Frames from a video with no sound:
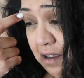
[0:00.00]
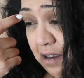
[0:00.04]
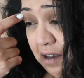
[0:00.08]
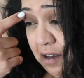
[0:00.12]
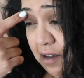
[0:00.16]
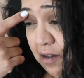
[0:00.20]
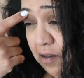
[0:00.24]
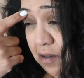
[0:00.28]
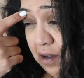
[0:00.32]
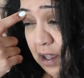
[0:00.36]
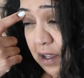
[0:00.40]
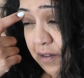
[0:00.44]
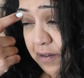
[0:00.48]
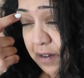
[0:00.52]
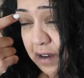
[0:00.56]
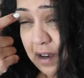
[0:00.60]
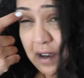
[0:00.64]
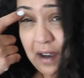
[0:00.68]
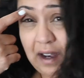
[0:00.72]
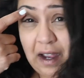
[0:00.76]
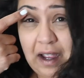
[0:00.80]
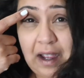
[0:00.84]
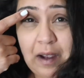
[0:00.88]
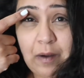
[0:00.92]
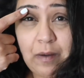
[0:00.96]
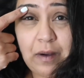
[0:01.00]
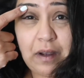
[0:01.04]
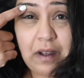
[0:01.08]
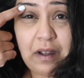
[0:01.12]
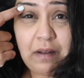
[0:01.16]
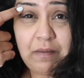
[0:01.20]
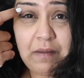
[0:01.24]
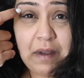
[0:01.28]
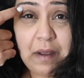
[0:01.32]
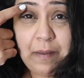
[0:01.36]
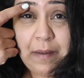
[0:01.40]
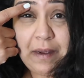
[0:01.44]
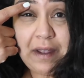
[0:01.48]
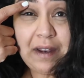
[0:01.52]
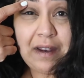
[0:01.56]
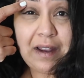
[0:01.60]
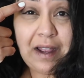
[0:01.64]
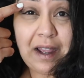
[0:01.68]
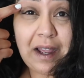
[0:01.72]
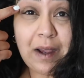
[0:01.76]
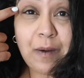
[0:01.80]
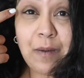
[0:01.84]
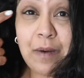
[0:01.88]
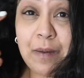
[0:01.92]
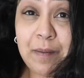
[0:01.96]
not even an hour, maybe an
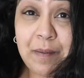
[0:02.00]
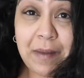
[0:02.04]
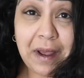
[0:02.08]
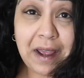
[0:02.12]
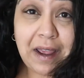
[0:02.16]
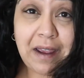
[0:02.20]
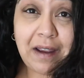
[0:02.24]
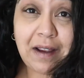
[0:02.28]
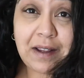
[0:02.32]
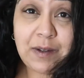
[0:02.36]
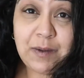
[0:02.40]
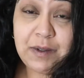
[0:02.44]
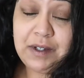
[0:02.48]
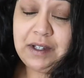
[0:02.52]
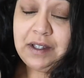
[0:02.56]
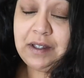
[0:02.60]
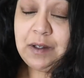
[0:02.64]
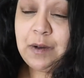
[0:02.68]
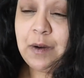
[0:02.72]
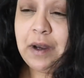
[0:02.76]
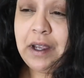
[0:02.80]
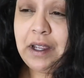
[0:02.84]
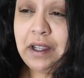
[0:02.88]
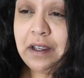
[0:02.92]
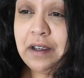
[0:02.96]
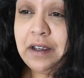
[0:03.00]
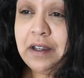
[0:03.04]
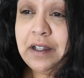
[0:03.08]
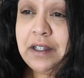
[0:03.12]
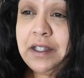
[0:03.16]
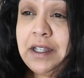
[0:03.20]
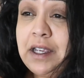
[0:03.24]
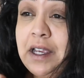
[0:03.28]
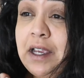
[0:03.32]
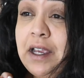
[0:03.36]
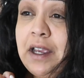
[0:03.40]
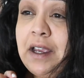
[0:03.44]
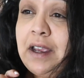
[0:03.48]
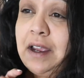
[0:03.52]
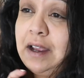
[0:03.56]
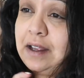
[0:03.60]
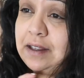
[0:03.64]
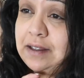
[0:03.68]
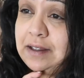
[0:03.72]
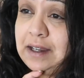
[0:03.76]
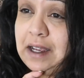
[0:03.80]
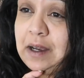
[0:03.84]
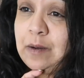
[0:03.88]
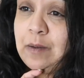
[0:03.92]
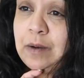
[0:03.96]
hour max, which is quite good.
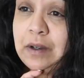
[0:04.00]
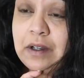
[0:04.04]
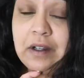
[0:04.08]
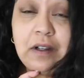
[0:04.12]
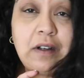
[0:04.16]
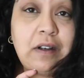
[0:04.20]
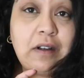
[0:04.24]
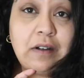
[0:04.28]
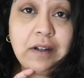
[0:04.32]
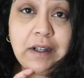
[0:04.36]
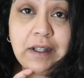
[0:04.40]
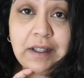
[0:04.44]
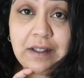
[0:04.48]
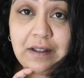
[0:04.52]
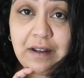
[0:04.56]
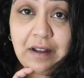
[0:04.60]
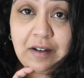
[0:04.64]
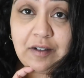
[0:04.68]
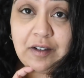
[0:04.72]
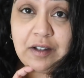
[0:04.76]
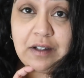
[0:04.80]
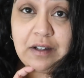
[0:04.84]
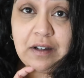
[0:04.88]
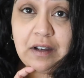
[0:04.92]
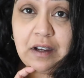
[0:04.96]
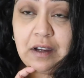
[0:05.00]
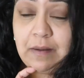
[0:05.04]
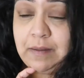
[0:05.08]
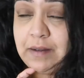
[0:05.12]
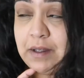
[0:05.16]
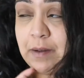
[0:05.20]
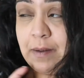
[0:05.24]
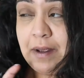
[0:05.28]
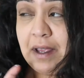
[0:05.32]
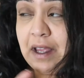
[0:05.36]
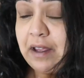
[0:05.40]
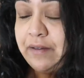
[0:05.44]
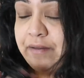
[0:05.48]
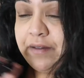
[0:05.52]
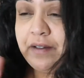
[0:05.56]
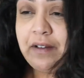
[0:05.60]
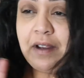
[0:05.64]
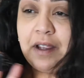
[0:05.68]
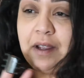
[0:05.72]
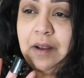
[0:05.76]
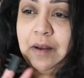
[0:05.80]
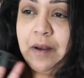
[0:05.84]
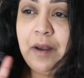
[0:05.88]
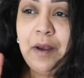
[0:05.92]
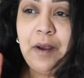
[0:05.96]
It's now 1 o'clock, it's lunchtime, so we haven't
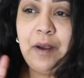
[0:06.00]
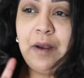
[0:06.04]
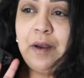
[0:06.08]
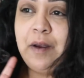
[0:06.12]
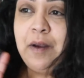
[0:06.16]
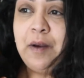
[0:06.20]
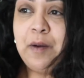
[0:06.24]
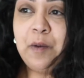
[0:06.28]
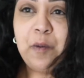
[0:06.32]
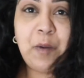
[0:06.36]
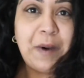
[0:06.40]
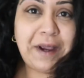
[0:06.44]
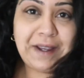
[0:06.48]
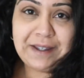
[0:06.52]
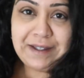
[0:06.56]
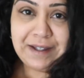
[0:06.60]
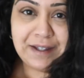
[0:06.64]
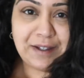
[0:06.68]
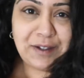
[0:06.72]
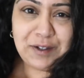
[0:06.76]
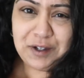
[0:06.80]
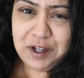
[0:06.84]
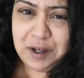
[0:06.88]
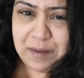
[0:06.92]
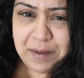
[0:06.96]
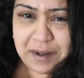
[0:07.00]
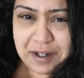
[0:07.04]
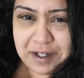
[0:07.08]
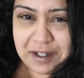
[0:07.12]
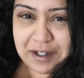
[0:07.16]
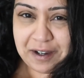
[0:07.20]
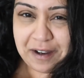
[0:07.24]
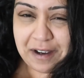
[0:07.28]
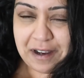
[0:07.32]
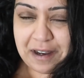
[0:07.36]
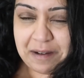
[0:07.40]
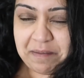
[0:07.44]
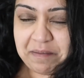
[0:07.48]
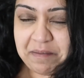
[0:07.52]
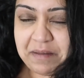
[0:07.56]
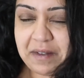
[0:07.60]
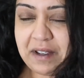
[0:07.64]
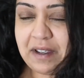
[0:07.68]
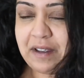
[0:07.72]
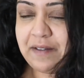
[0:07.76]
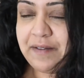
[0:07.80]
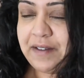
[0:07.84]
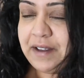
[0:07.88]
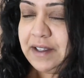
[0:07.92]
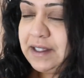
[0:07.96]
like wasted too much time,
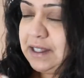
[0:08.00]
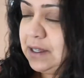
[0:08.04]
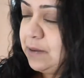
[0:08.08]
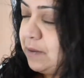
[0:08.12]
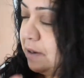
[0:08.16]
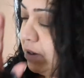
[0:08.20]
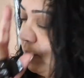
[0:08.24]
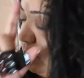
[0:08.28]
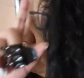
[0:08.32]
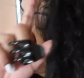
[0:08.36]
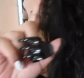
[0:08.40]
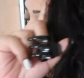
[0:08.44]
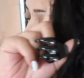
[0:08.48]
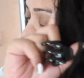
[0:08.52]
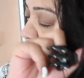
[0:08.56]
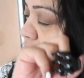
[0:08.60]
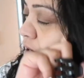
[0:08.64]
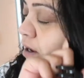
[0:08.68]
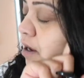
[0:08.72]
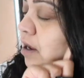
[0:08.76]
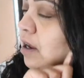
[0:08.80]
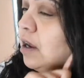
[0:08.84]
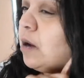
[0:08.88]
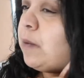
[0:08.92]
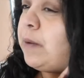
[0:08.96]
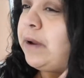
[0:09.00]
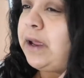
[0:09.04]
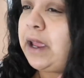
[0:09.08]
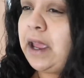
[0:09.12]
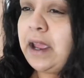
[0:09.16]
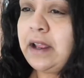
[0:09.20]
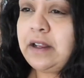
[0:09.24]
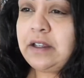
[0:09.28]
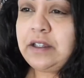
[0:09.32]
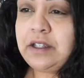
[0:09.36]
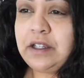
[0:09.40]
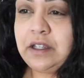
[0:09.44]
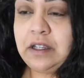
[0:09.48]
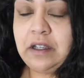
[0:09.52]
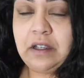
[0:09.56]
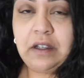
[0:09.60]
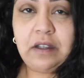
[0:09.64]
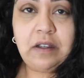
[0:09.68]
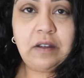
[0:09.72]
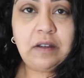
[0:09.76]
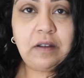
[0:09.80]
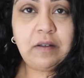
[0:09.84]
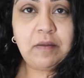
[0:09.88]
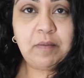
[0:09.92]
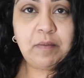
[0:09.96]
if you see what I mean. We're going
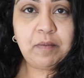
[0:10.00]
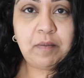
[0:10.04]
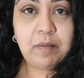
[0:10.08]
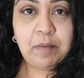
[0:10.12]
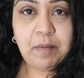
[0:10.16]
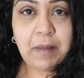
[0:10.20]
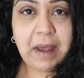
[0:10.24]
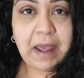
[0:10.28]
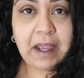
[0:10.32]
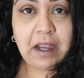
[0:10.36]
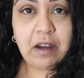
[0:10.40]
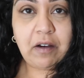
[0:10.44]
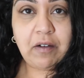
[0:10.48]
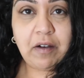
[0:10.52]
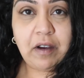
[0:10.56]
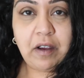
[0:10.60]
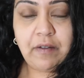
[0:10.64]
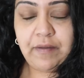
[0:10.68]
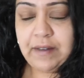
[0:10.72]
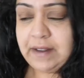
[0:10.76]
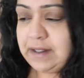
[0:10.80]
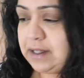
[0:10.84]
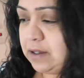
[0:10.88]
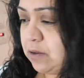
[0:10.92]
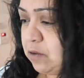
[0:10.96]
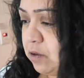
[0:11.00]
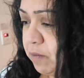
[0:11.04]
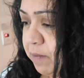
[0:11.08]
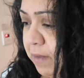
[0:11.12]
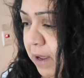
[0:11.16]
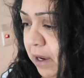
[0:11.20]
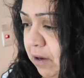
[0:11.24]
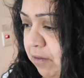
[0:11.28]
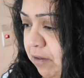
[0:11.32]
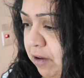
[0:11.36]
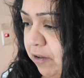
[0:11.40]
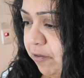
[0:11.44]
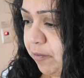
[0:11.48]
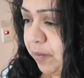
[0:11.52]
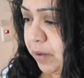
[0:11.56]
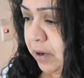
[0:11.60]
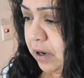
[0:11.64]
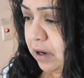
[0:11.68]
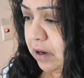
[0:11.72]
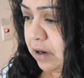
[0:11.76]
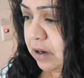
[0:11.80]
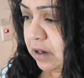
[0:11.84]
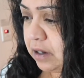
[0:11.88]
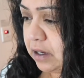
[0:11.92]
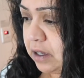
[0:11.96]
to Mangrove, is it called Mangrove
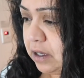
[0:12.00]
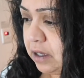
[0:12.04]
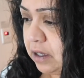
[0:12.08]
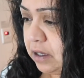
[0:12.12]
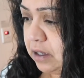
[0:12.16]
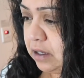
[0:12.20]
Park?